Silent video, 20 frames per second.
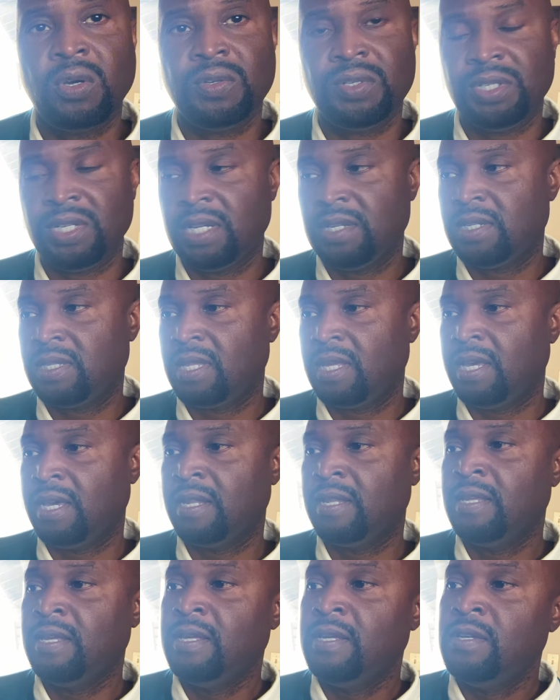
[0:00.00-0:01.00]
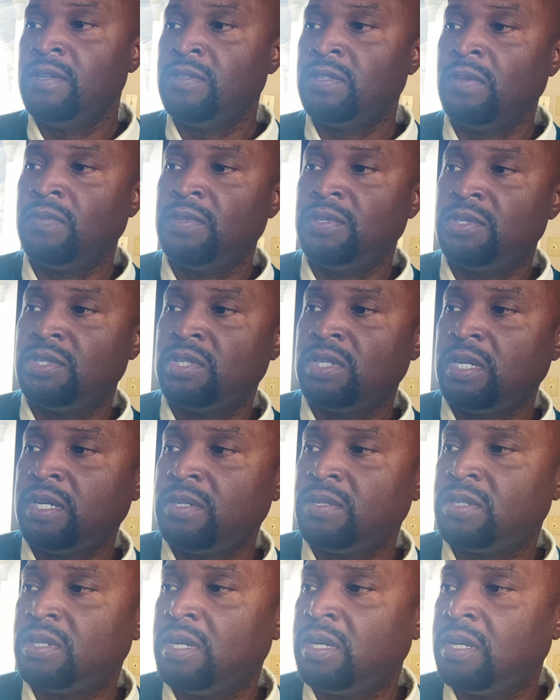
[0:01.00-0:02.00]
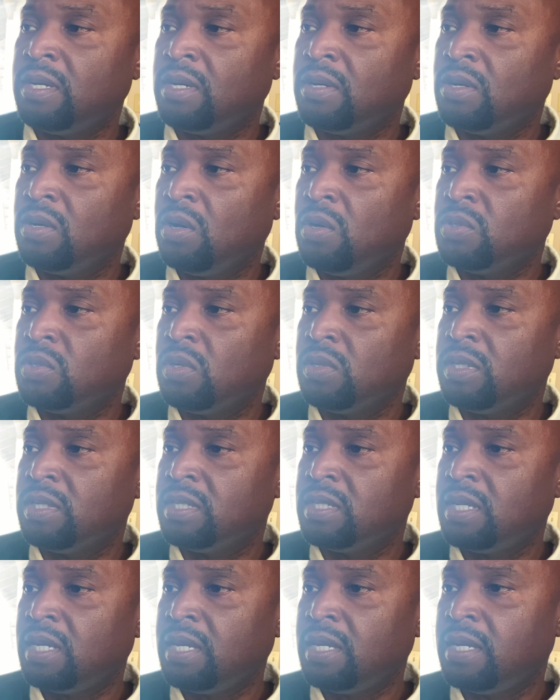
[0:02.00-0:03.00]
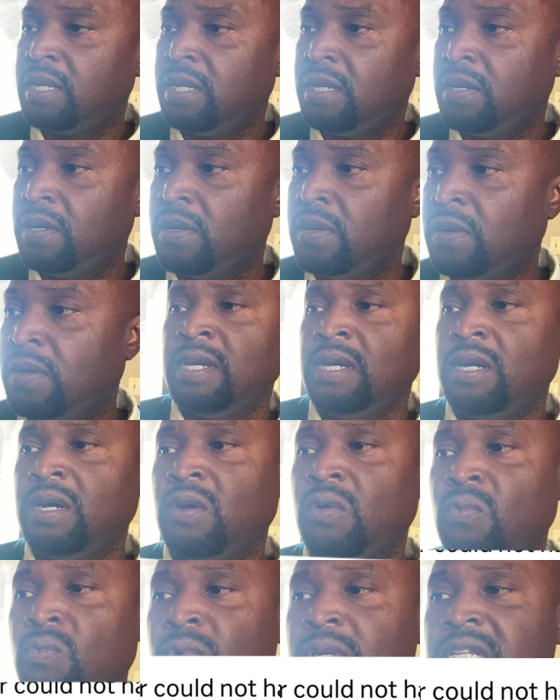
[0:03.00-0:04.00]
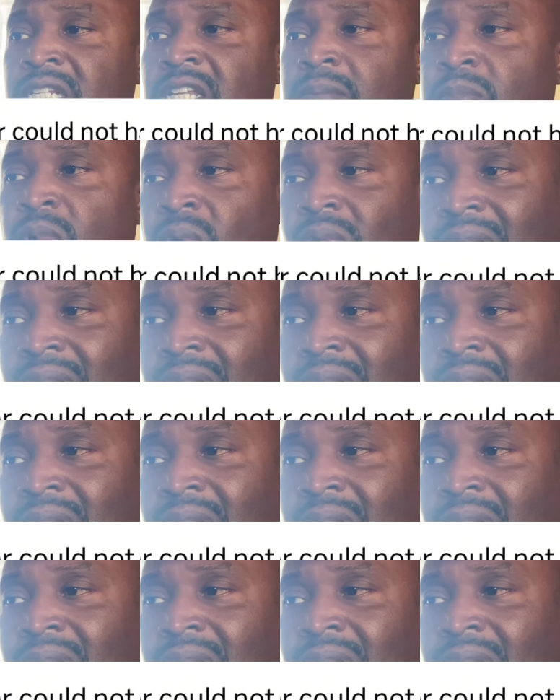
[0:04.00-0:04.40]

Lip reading: just that. So the judge goes on to say here, a reasonable